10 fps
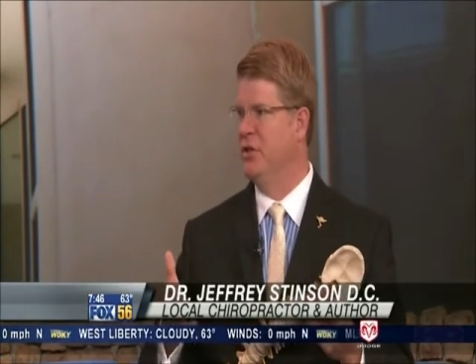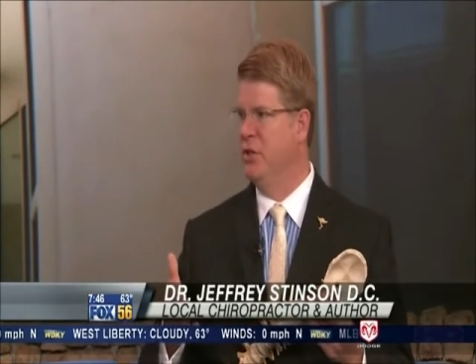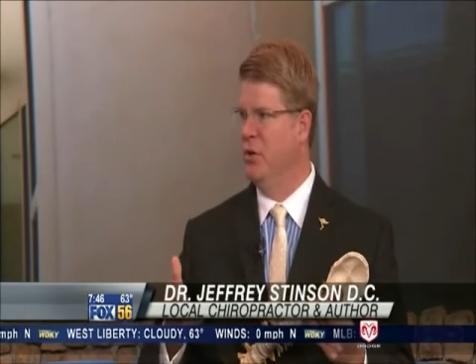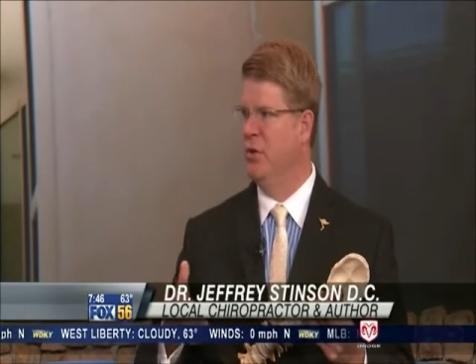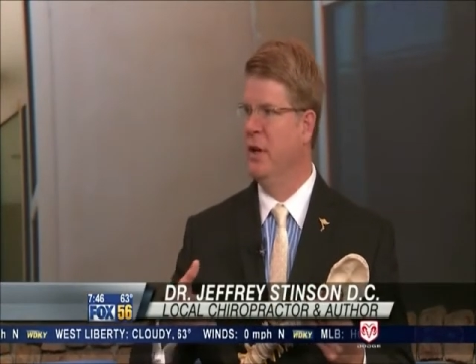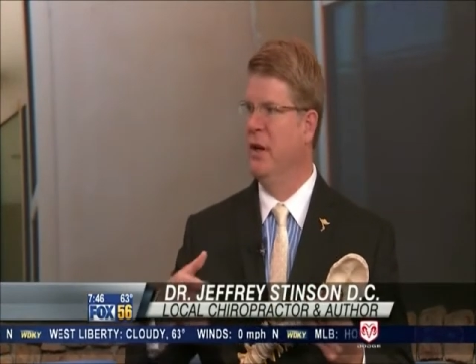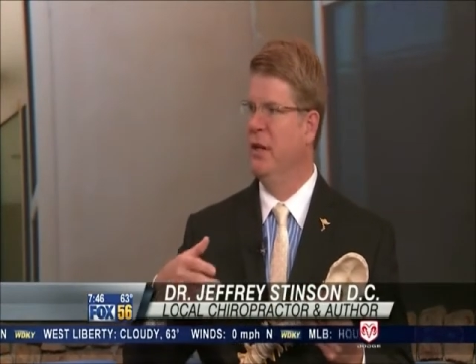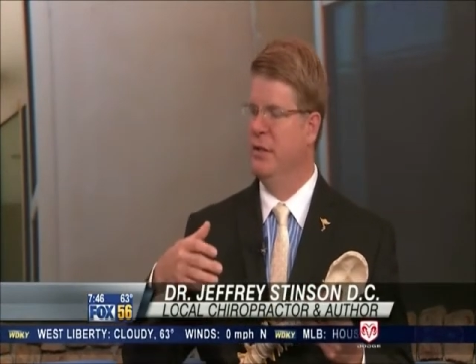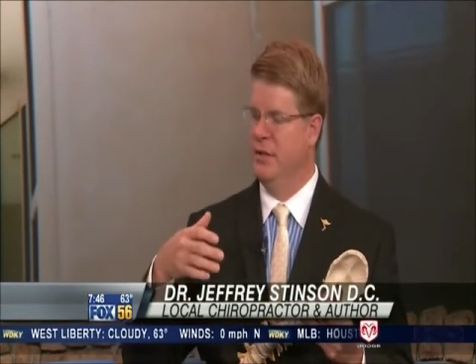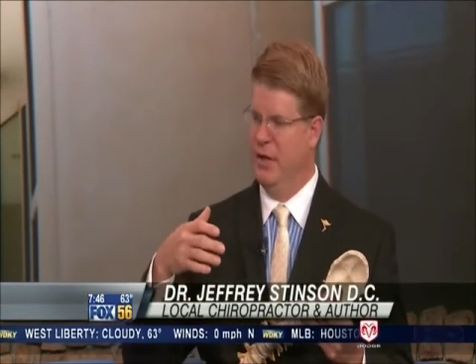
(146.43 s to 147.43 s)
is showing that
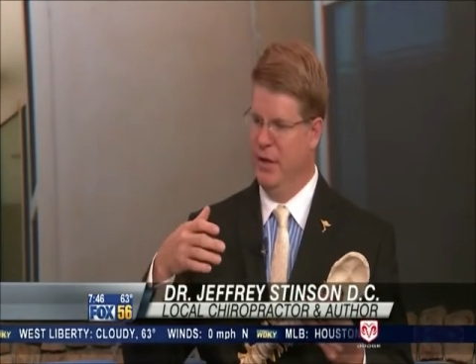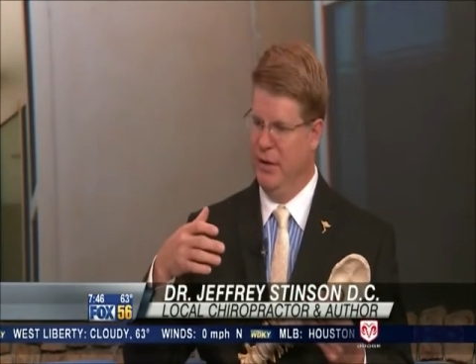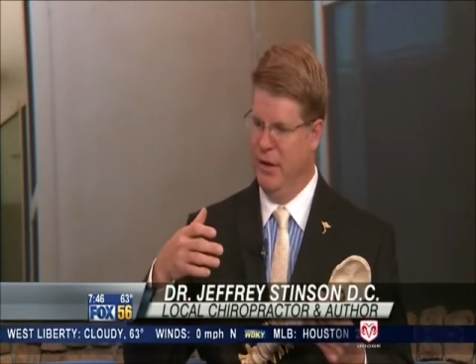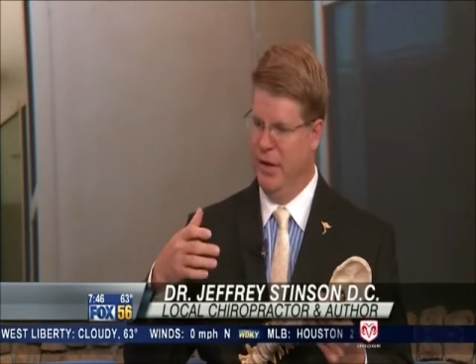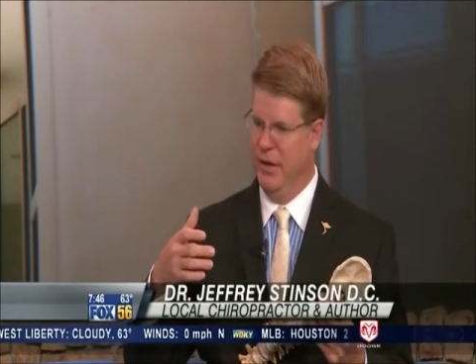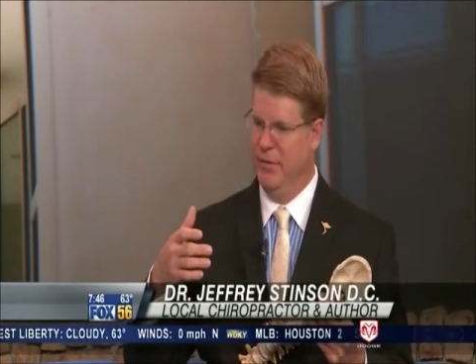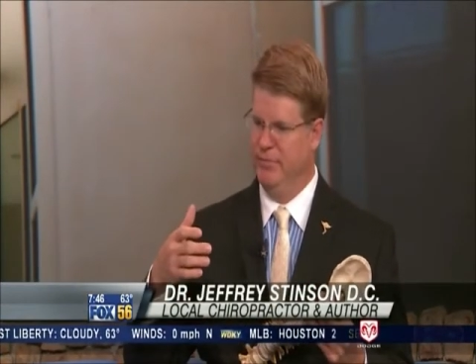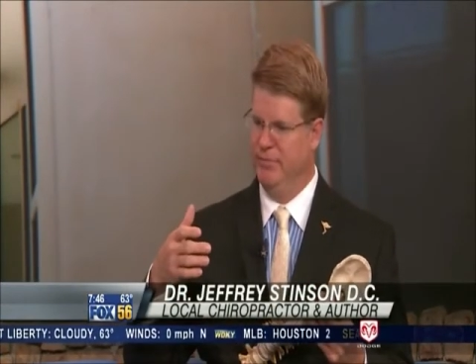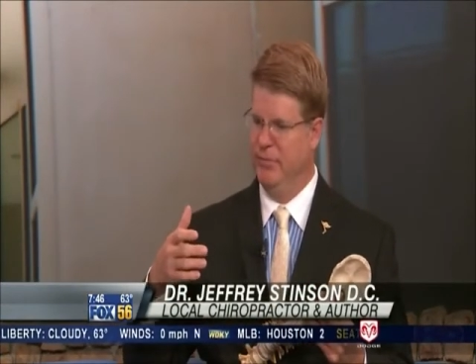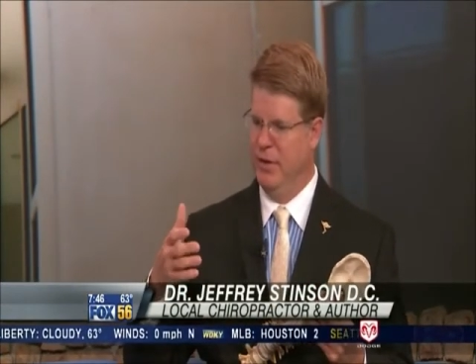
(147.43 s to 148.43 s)
it is
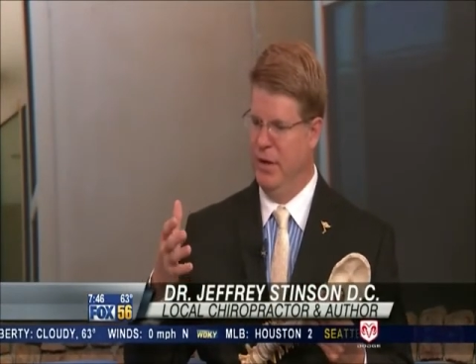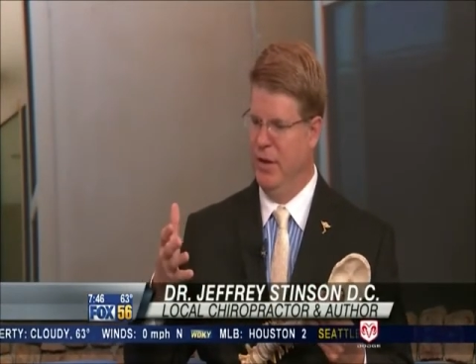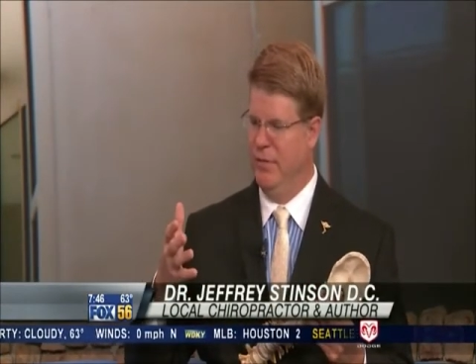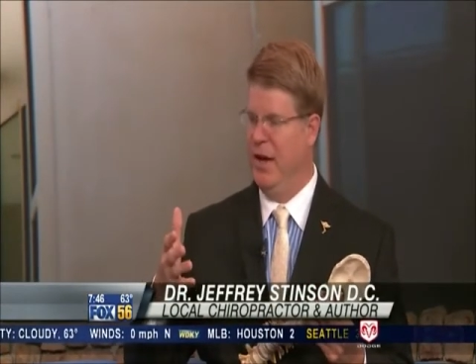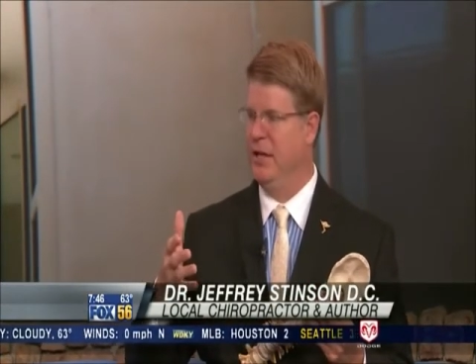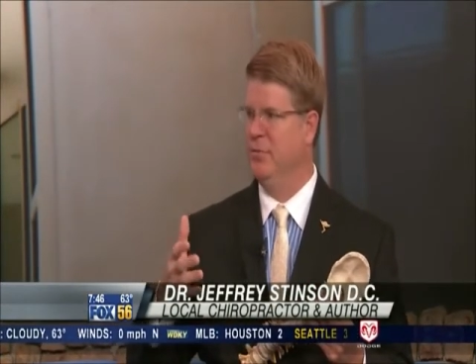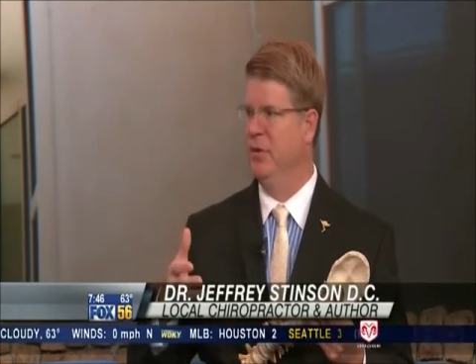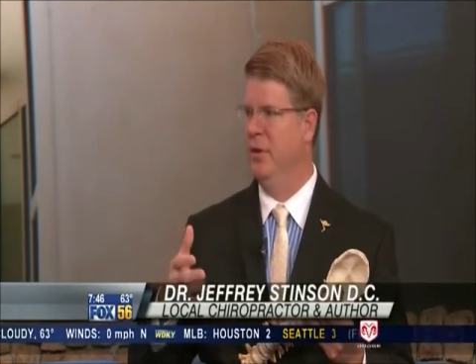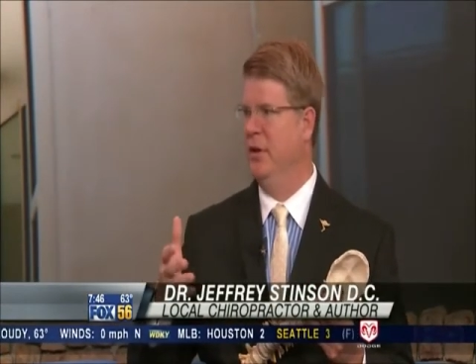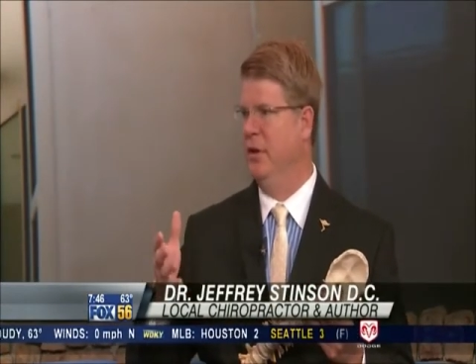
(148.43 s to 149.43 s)
in a vast
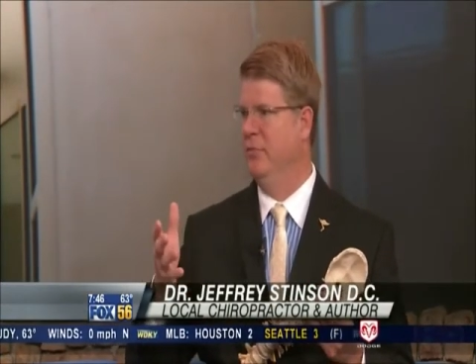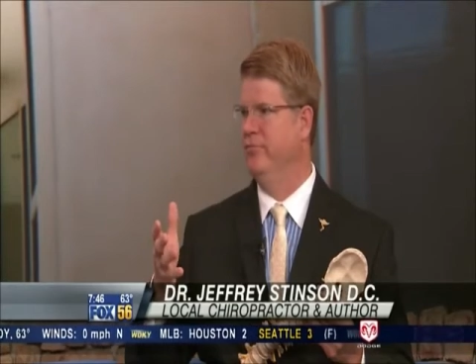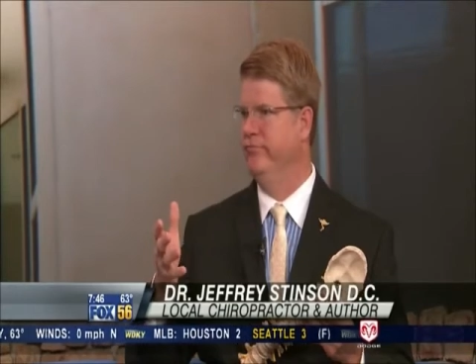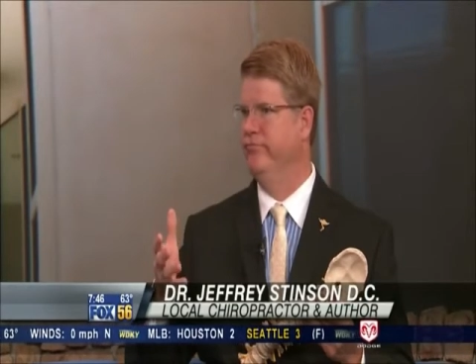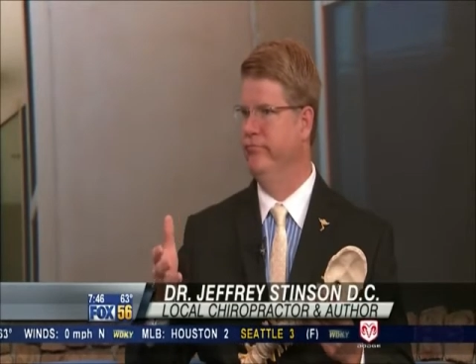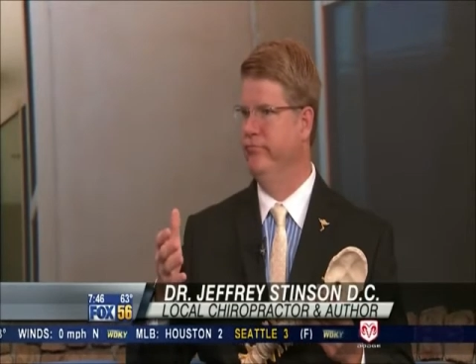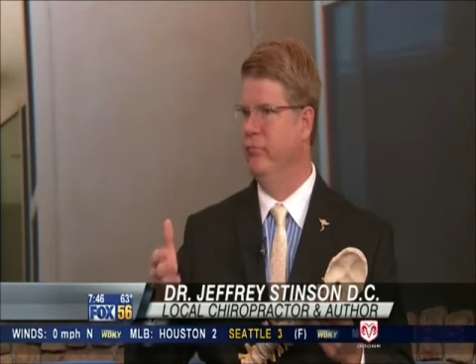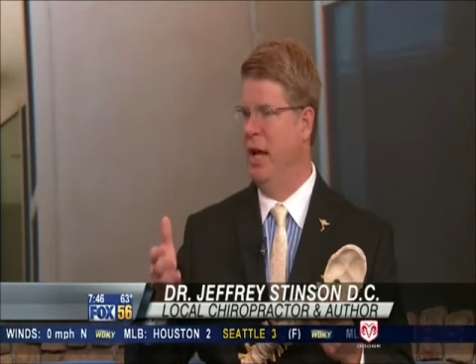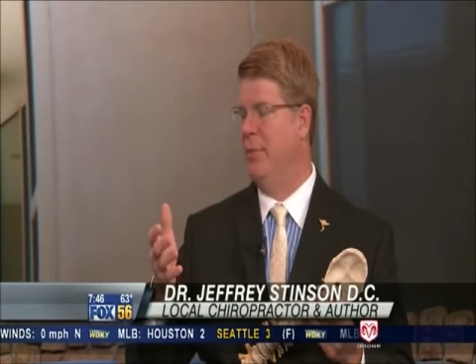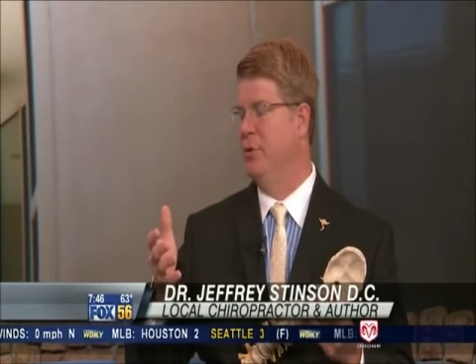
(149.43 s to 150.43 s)

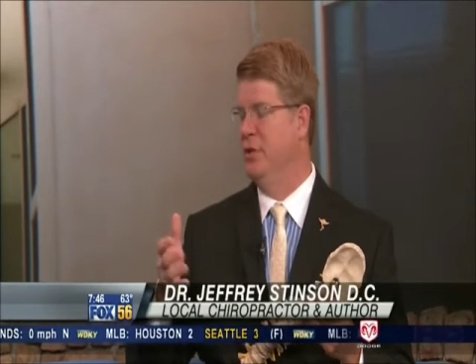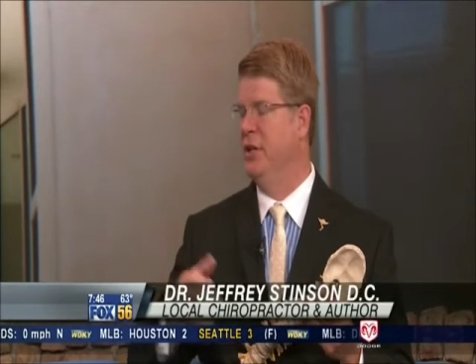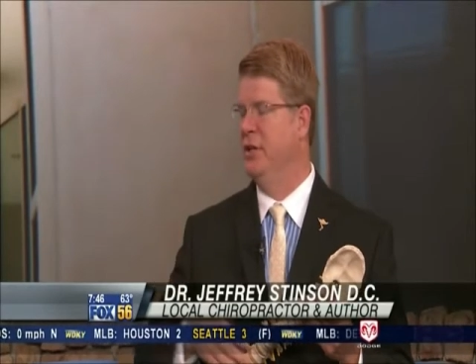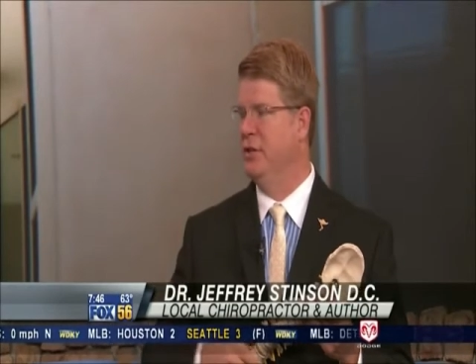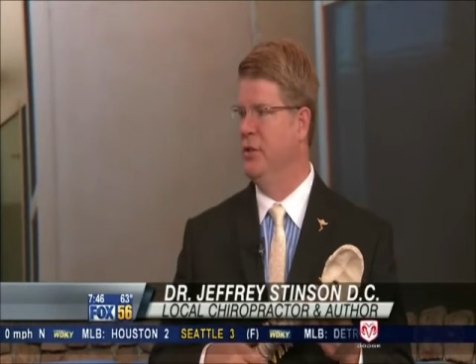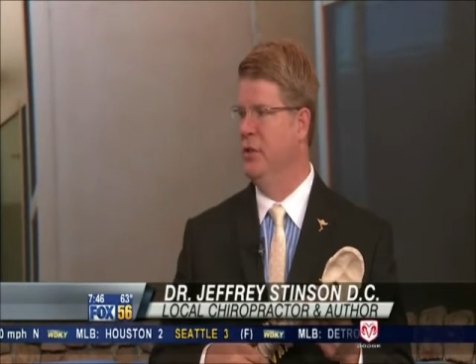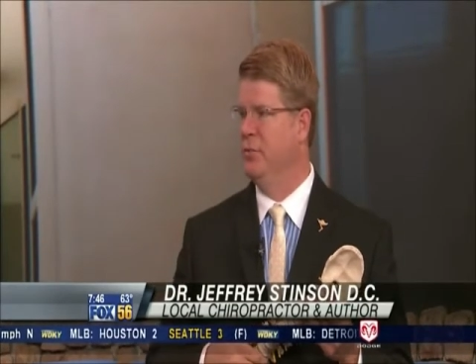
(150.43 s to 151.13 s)
high percentage,